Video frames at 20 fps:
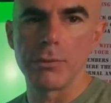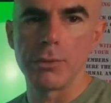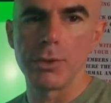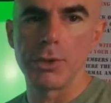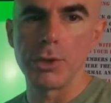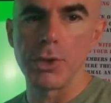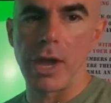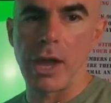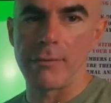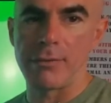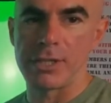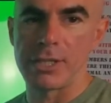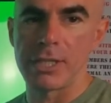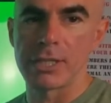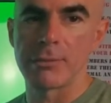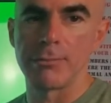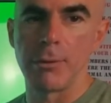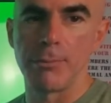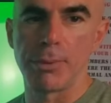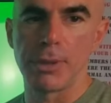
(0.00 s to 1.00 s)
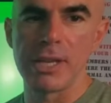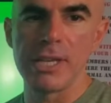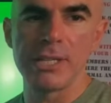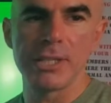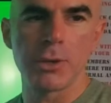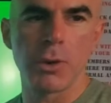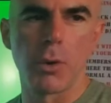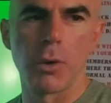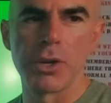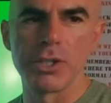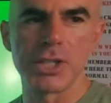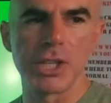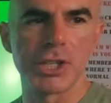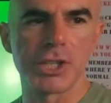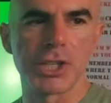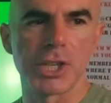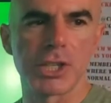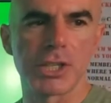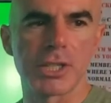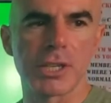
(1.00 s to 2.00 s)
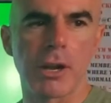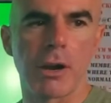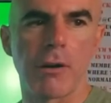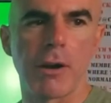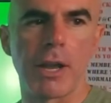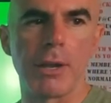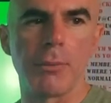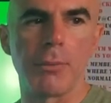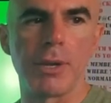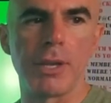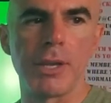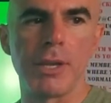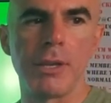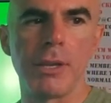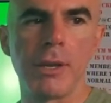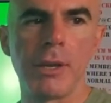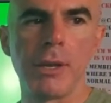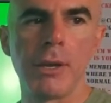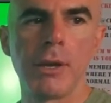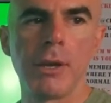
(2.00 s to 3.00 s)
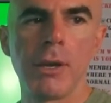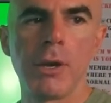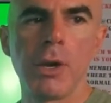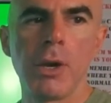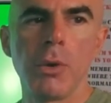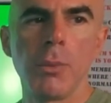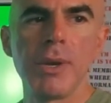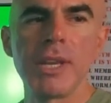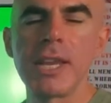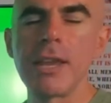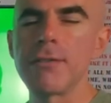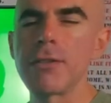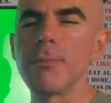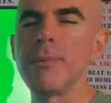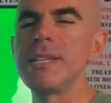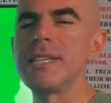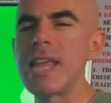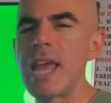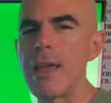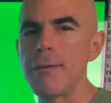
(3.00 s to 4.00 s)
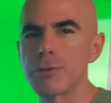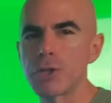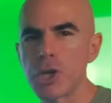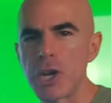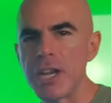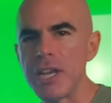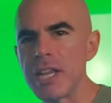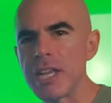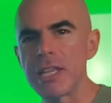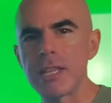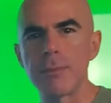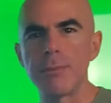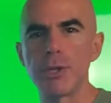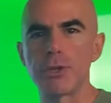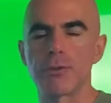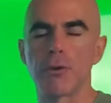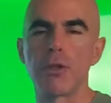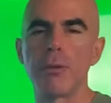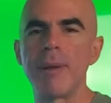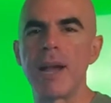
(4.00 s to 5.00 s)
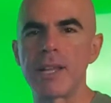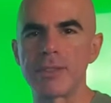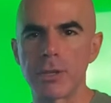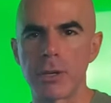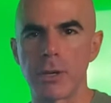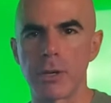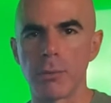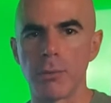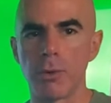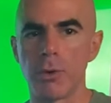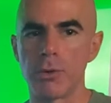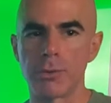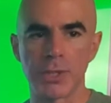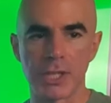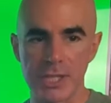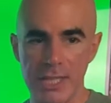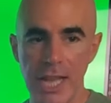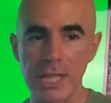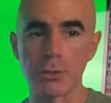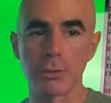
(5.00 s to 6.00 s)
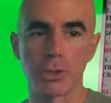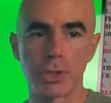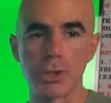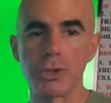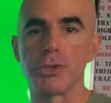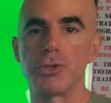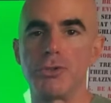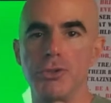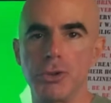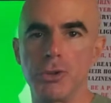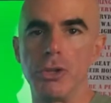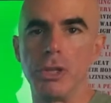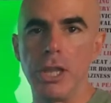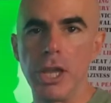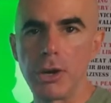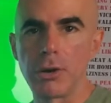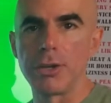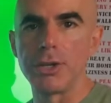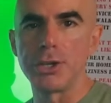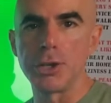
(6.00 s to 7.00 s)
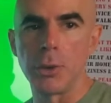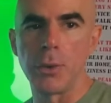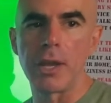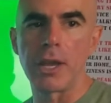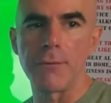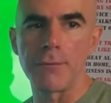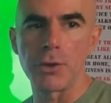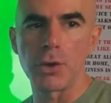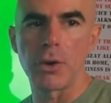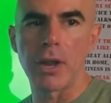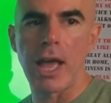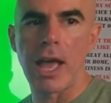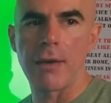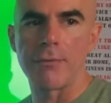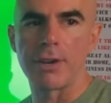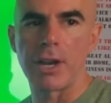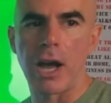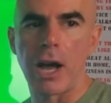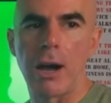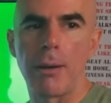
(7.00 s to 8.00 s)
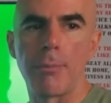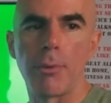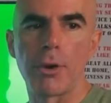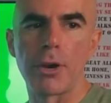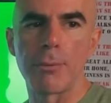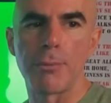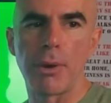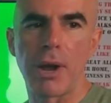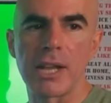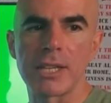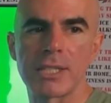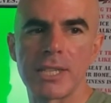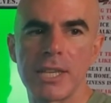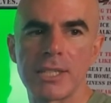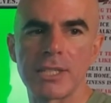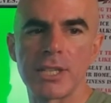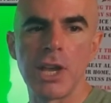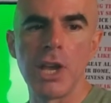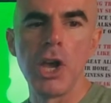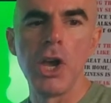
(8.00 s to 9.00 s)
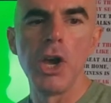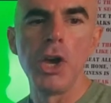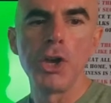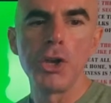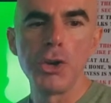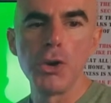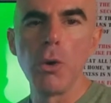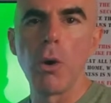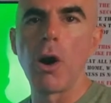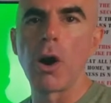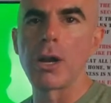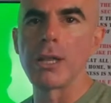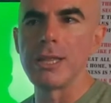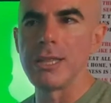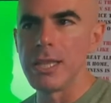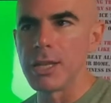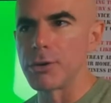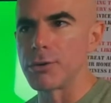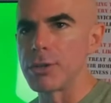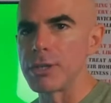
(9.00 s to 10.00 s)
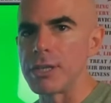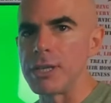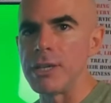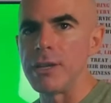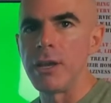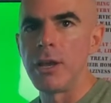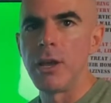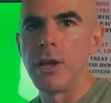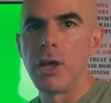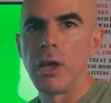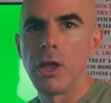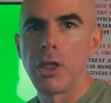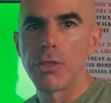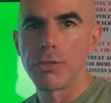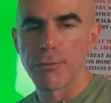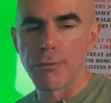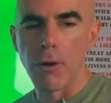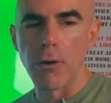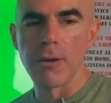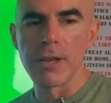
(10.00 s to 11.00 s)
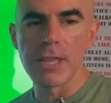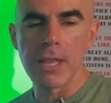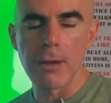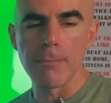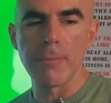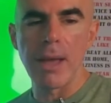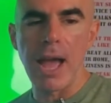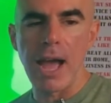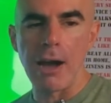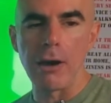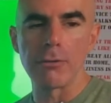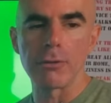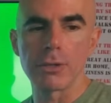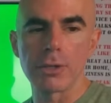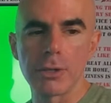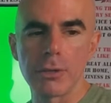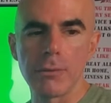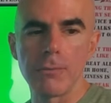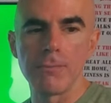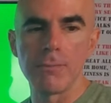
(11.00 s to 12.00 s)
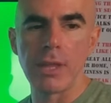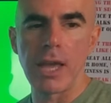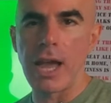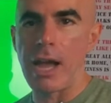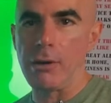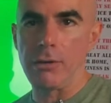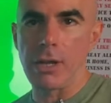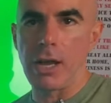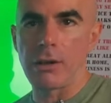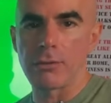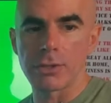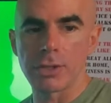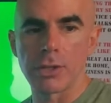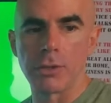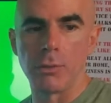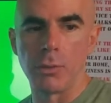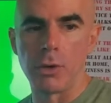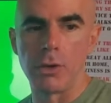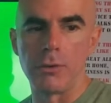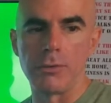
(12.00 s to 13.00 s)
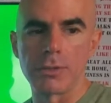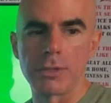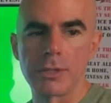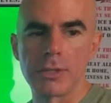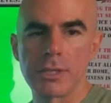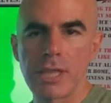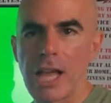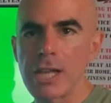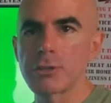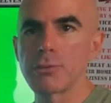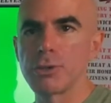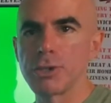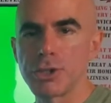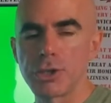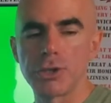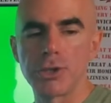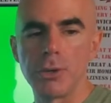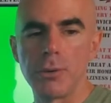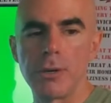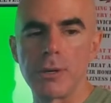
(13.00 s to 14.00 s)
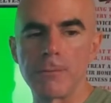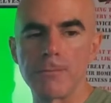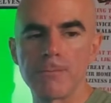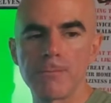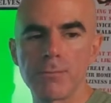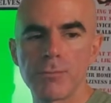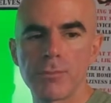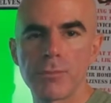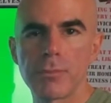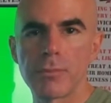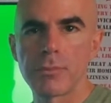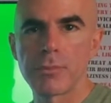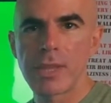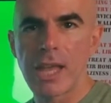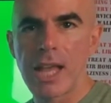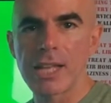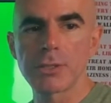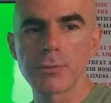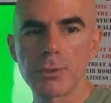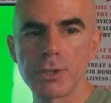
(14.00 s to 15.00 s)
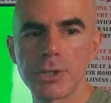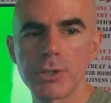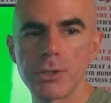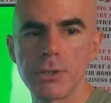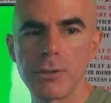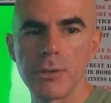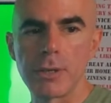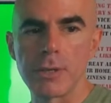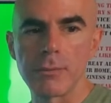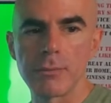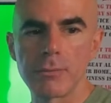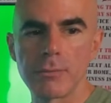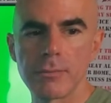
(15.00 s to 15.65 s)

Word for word: do you have a system in place or is it just, all right, we, we give them a day of training and then we throw them out there to the wolves because that's what you're you're literally doing if you don't have an onboarding process you are literally throwing them out out out to the wolves that's what you're doing that's what you're doing